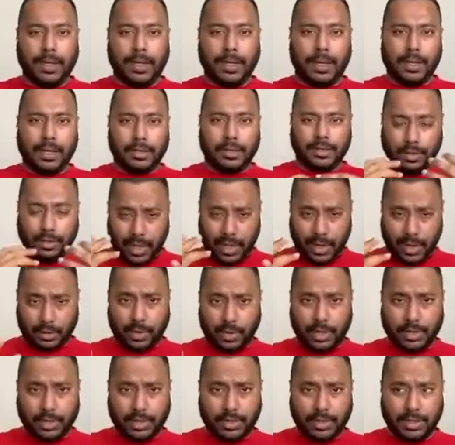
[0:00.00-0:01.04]
So that
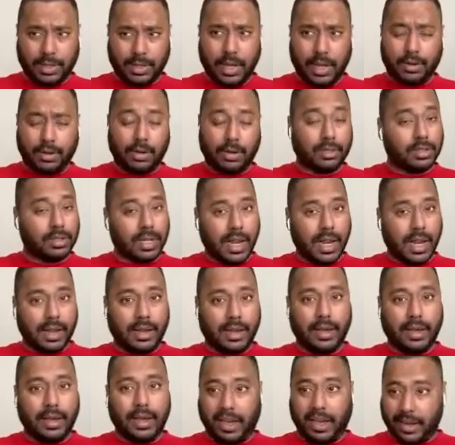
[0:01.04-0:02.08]
was done on Slack,
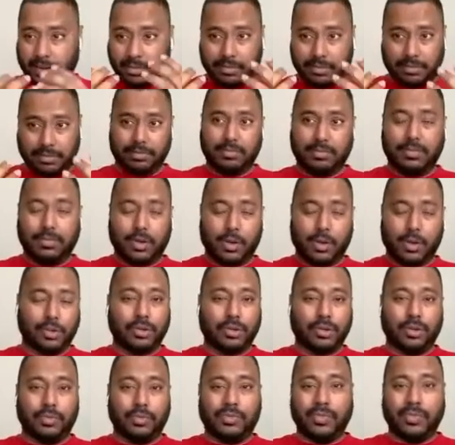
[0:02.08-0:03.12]
and
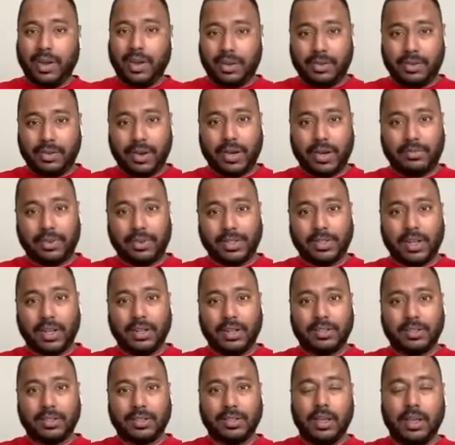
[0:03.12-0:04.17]
also very great
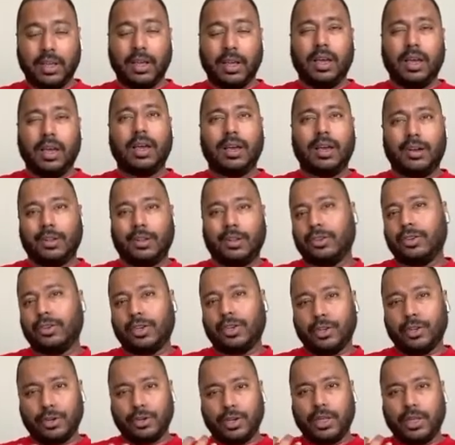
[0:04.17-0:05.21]
results.
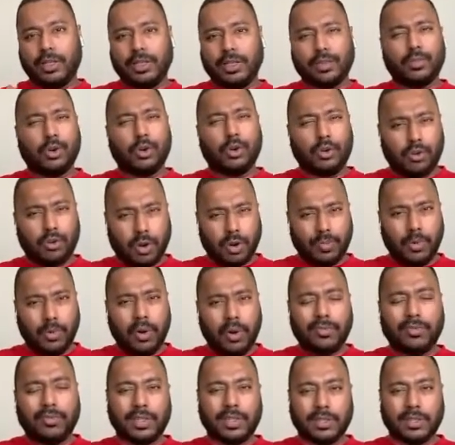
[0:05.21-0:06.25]
Although there's more drop
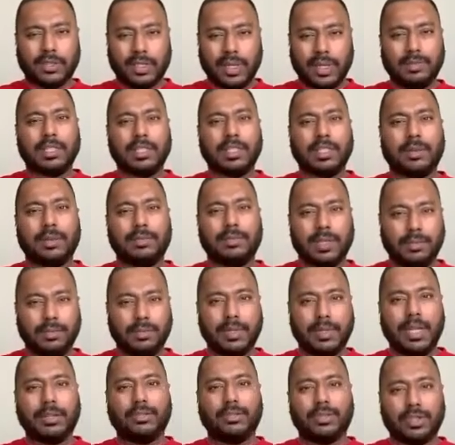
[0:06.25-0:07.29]
off, teams sometimes
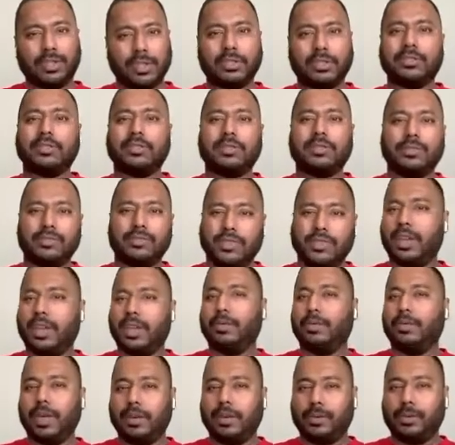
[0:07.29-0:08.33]
tend to just fade
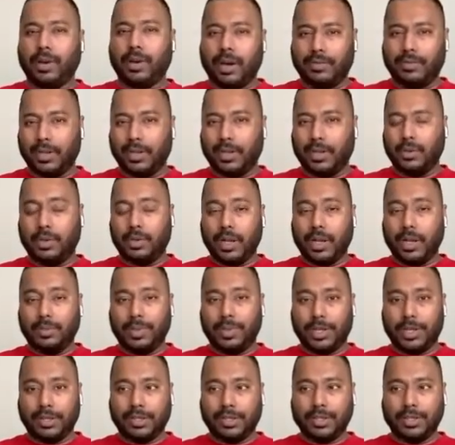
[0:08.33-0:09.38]
away after a while
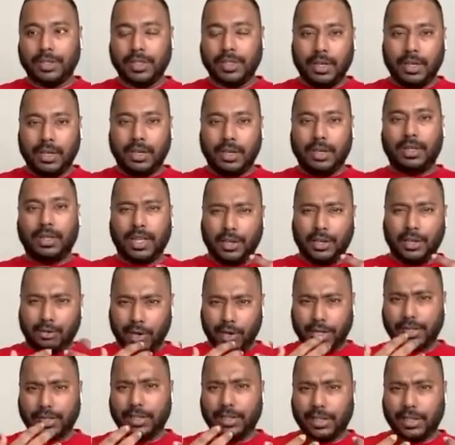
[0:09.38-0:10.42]
because the
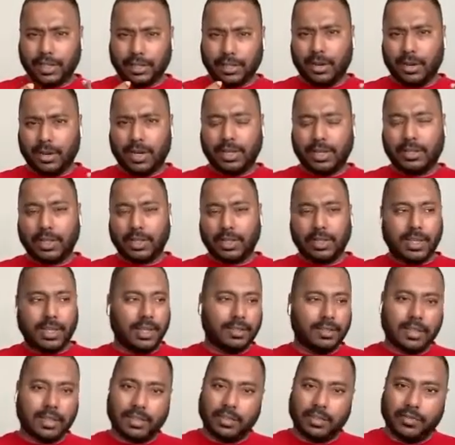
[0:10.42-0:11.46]
interaction is not as
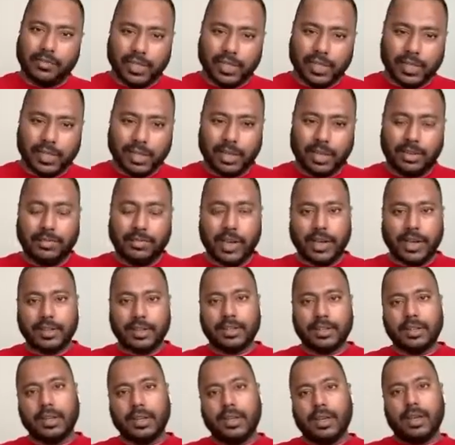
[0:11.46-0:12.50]
intense as a physical
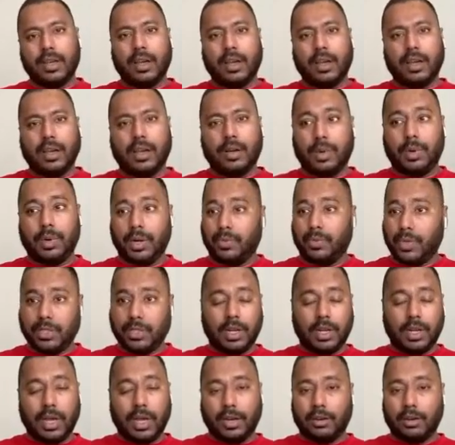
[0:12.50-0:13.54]
event. But we
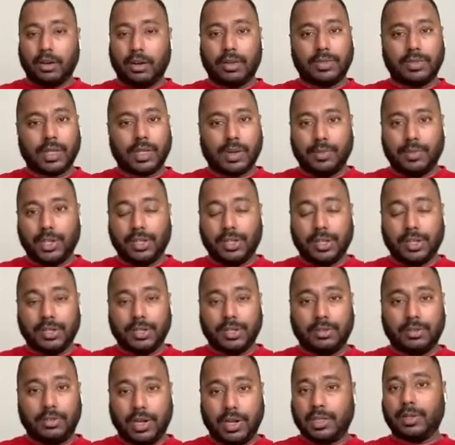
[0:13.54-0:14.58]
still had a lot of submissions,
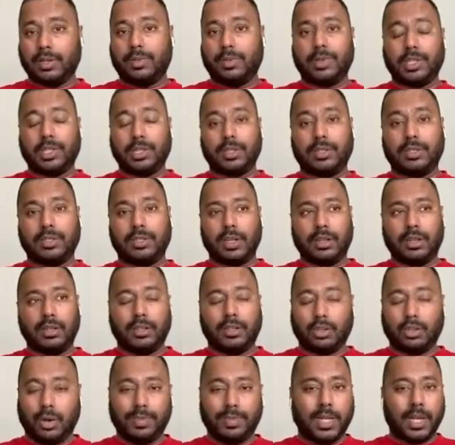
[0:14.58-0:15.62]
great submissions, and the
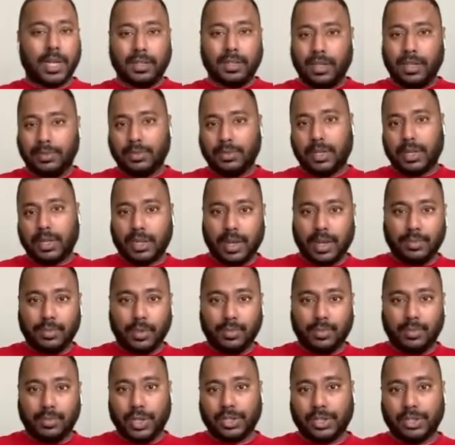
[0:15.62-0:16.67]
top 10 teams that came to
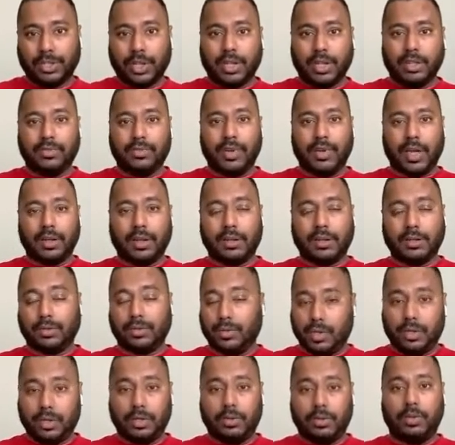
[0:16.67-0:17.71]
pitch at the finals
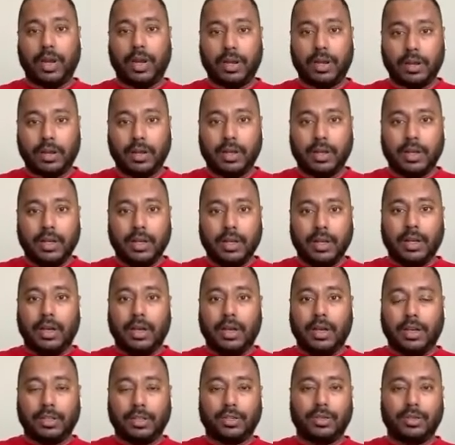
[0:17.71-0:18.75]
were great.
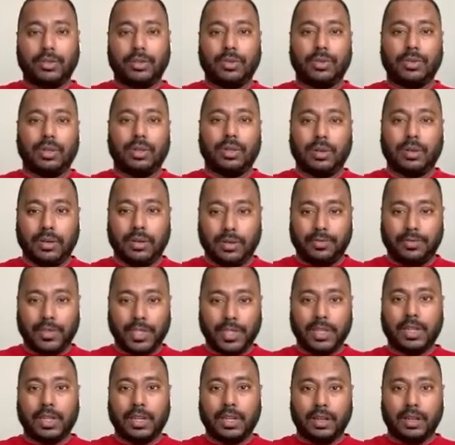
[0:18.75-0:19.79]
So
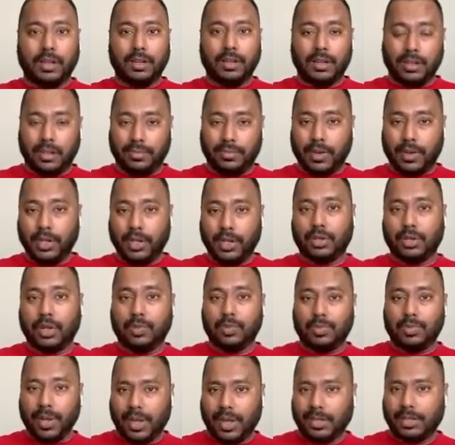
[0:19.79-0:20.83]
the virtual
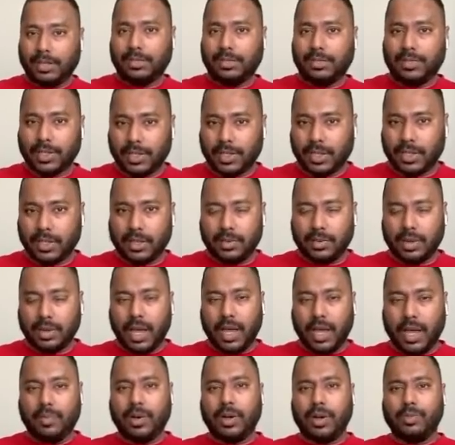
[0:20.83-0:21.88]
plus physical
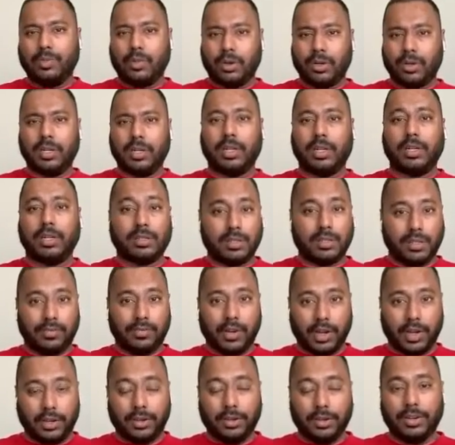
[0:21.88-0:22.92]
hybrid model is still
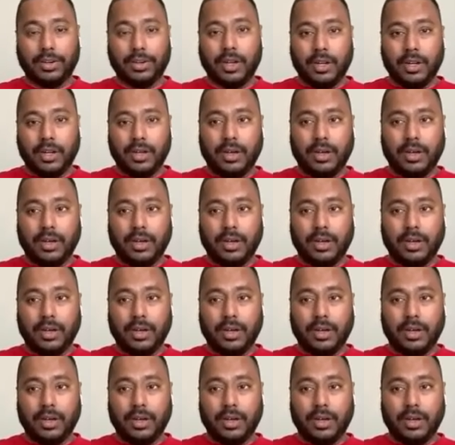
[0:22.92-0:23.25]
very good.